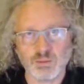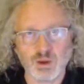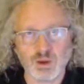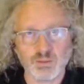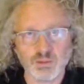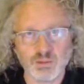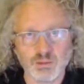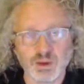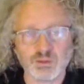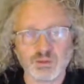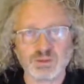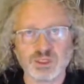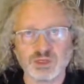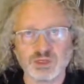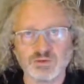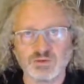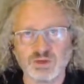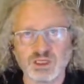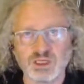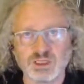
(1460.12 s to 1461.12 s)
Open
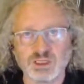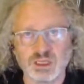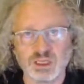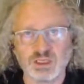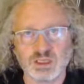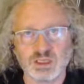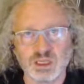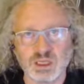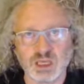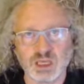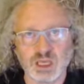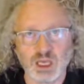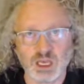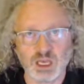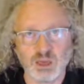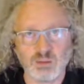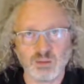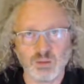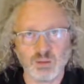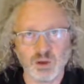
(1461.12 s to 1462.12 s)
Publishing Fest and the
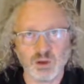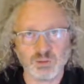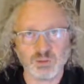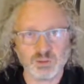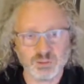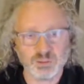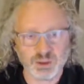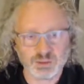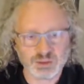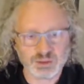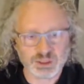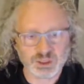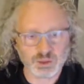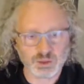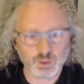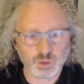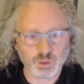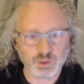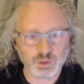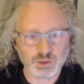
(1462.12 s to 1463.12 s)
Open Publishing
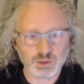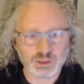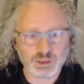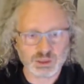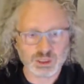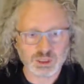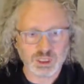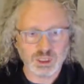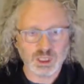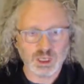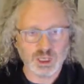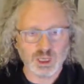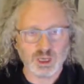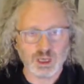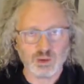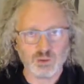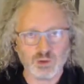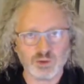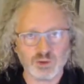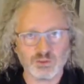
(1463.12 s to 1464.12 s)
Awards.
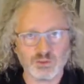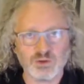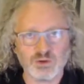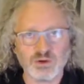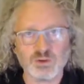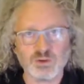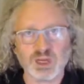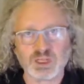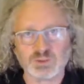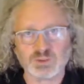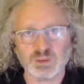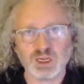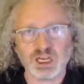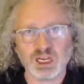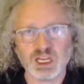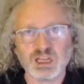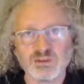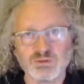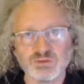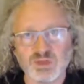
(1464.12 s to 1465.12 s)
We very much
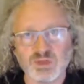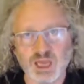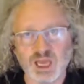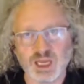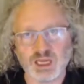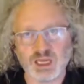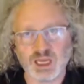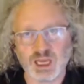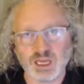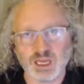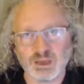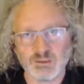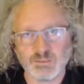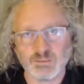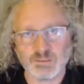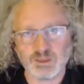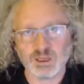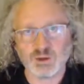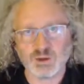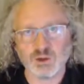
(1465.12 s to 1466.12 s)
believe that,
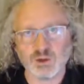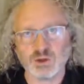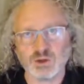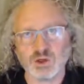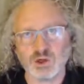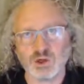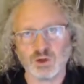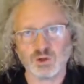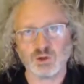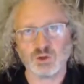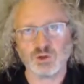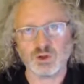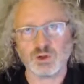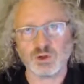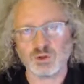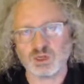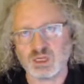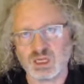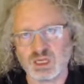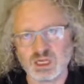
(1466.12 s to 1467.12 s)

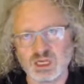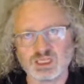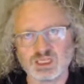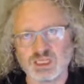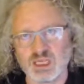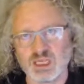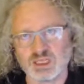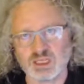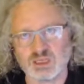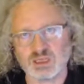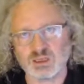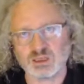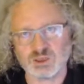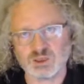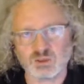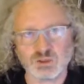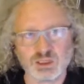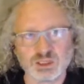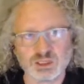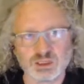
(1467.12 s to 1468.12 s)
although in any sector there's
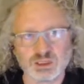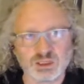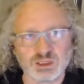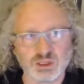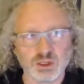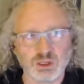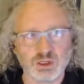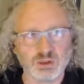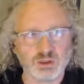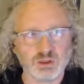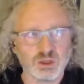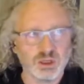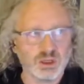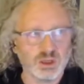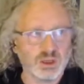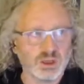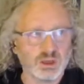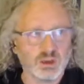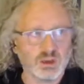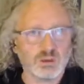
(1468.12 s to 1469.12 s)
always,
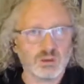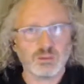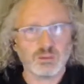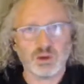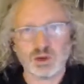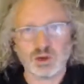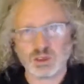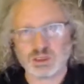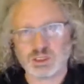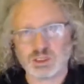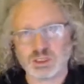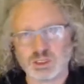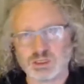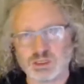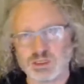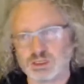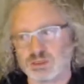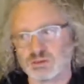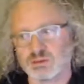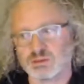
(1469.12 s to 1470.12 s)

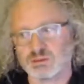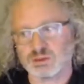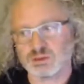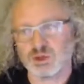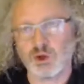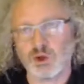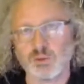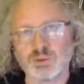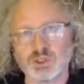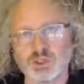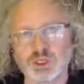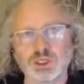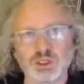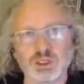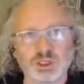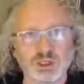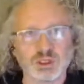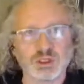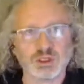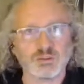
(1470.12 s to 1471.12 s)
politics and
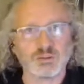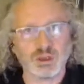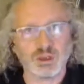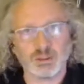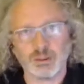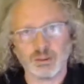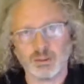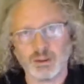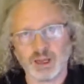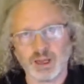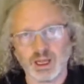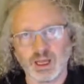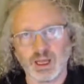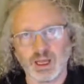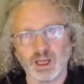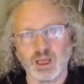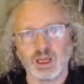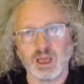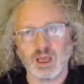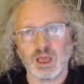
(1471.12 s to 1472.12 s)
competition and blah, blah,
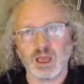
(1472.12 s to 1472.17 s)
blah,